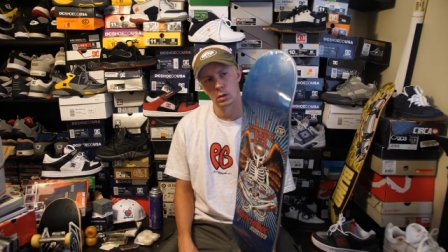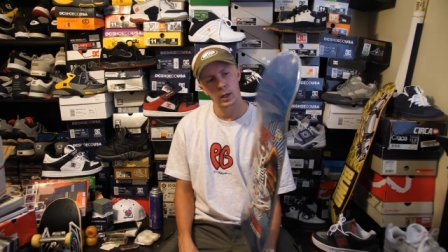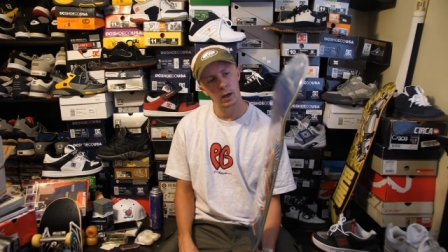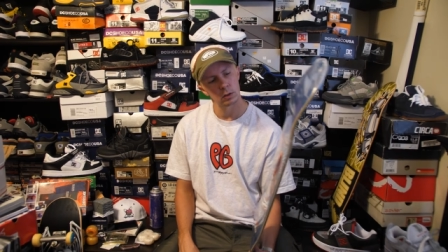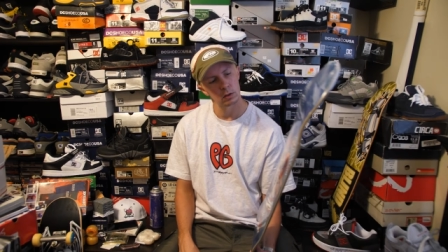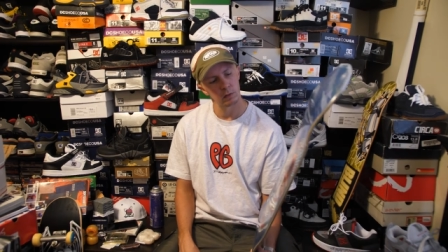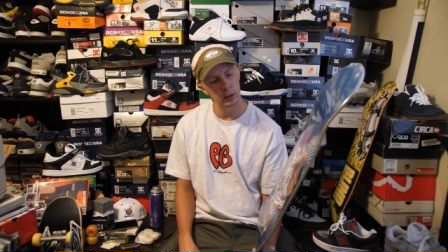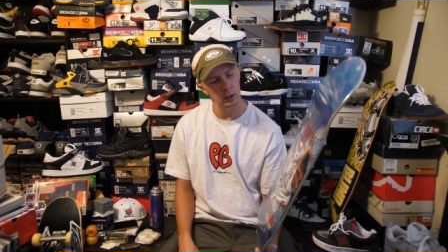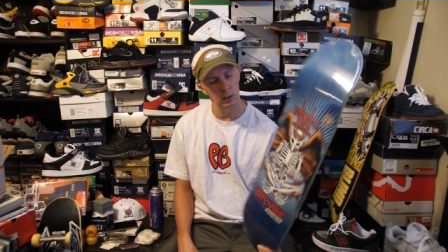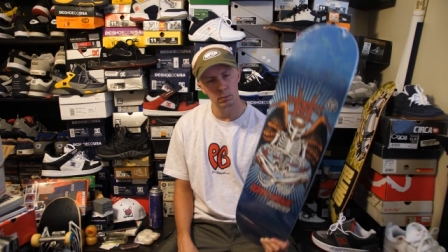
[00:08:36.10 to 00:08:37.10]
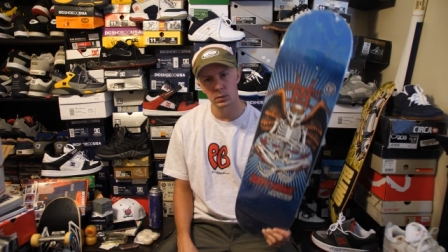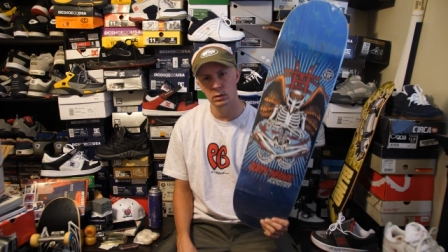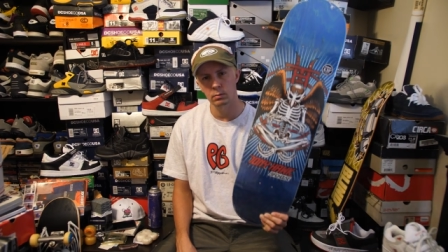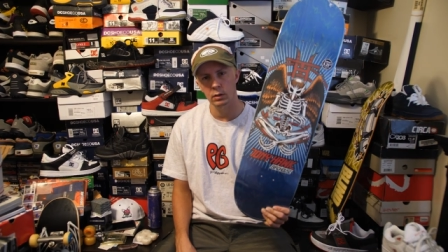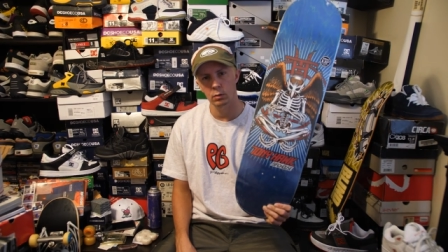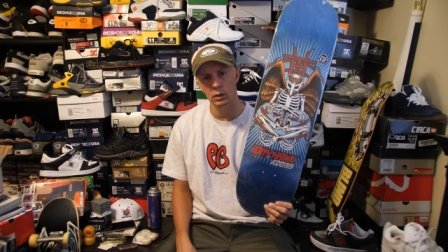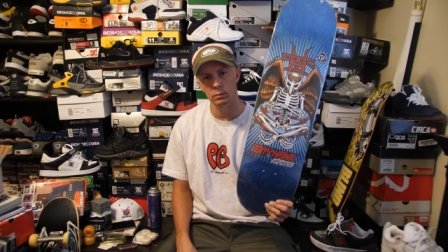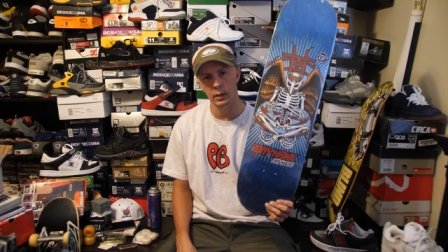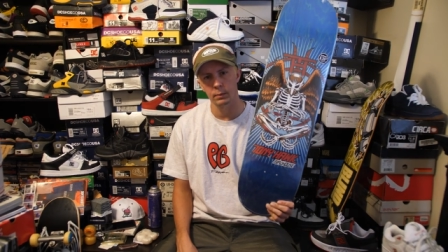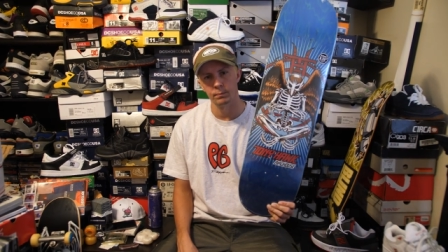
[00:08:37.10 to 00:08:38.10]
now I just found out that I'm missing my
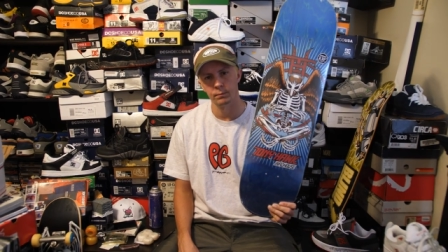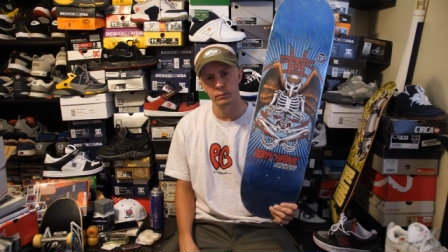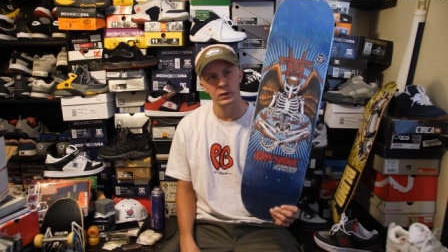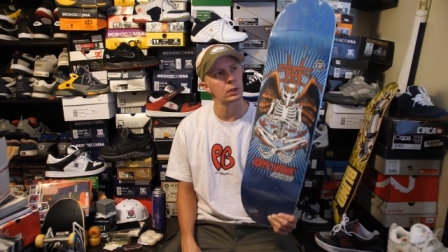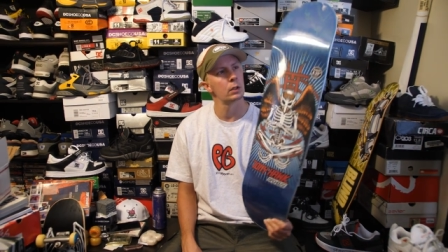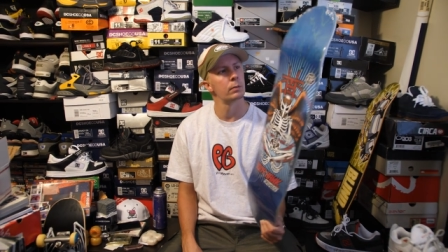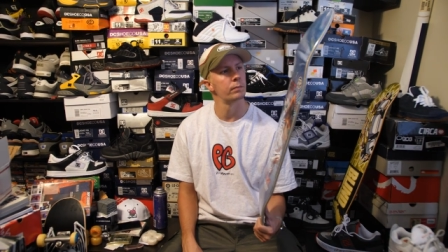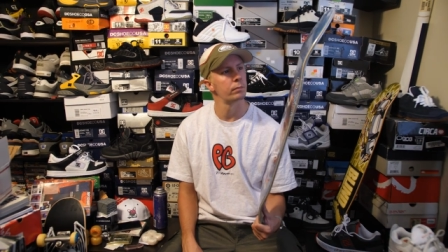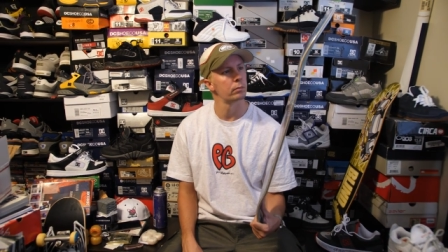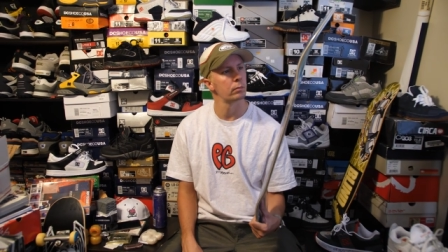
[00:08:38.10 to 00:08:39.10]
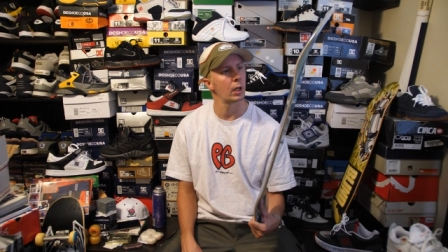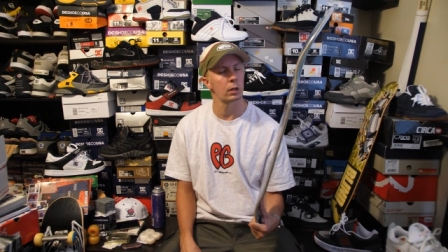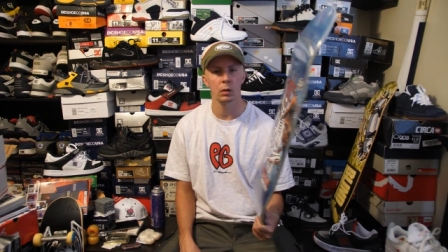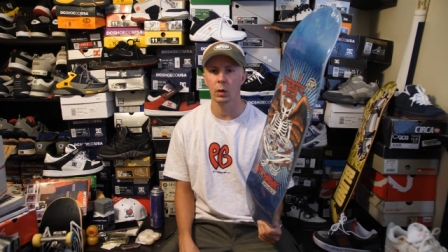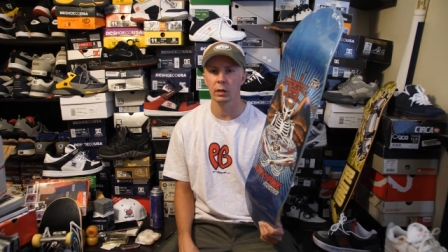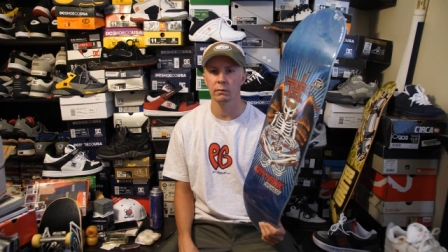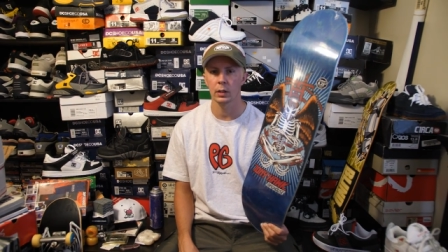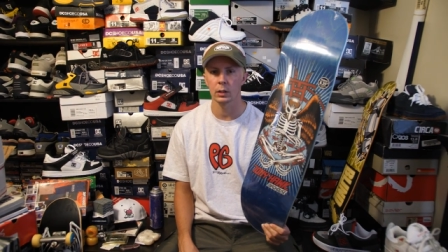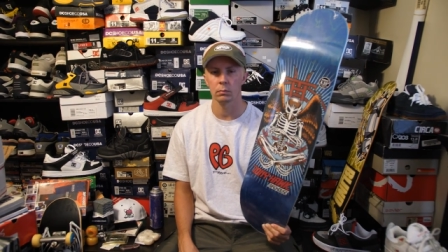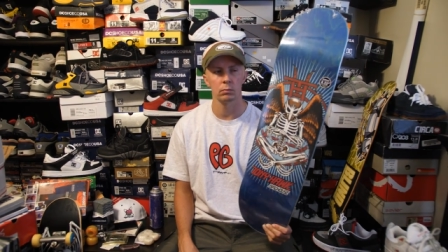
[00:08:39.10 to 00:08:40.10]
Crestman. So I don't know why the
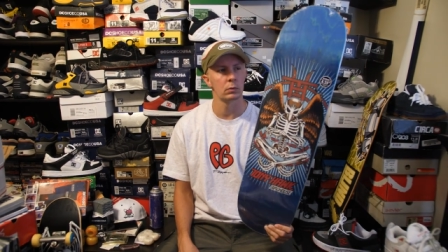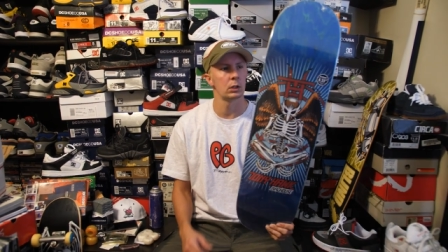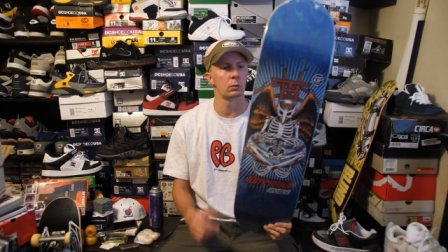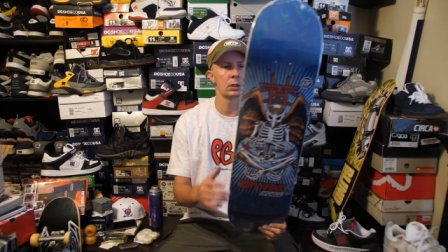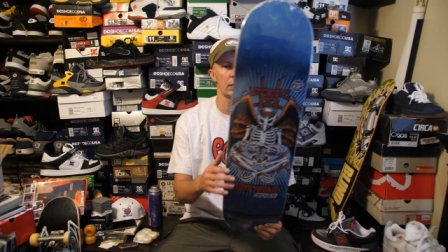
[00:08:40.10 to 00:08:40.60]
fuck she would